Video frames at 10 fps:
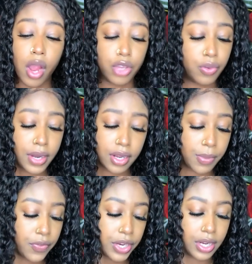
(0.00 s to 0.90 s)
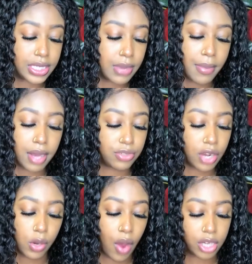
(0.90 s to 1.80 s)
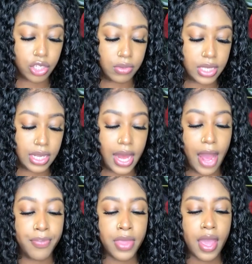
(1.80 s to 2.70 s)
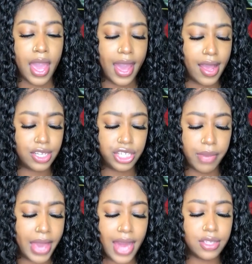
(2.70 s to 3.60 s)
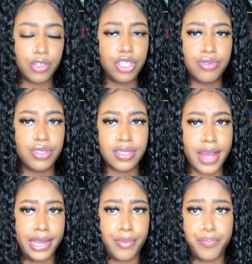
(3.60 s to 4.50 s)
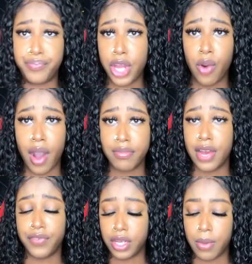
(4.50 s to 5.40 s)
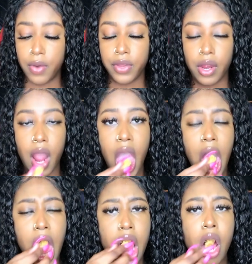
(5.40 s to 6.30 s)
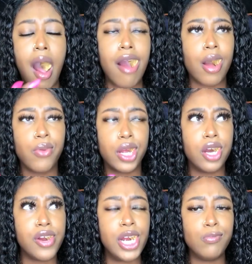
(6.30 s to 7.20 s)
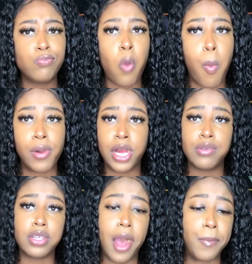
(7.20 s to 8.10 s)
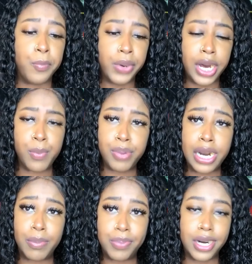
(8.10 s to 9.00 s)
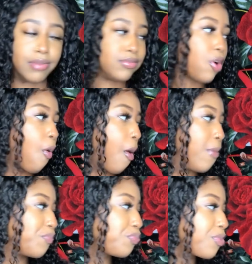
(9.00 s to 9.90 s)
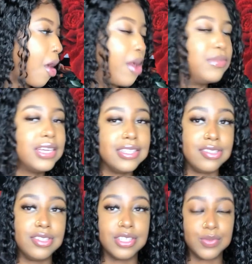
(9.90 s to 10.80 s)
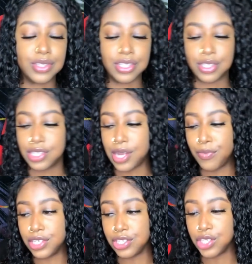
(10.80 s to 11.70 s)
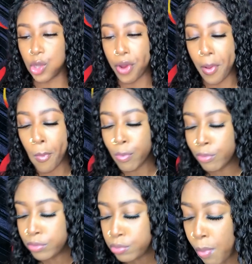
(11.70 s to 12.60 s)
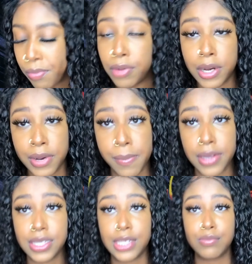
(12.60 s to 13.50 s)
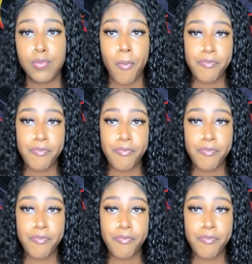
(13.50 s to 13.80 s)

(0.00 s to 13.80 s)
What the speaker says: you better come over here because my mom's trying to watch you, this and that. And she gave me attitude. She was just like, no, I'm not going to come over there. I was like, all right. And I was like, bop, bop, bop. Okay. Let me get detailed with this because I'm rushing the story. Put my Popeyes down.